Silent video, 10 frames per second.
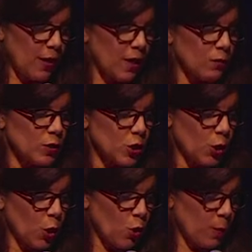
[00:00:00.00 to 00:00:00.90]
and then
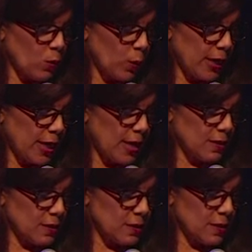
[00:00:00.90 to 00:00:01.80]
return home on
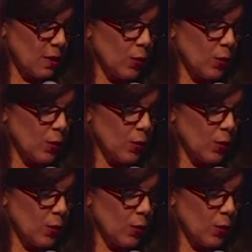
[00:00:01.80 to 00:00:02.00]
weekends.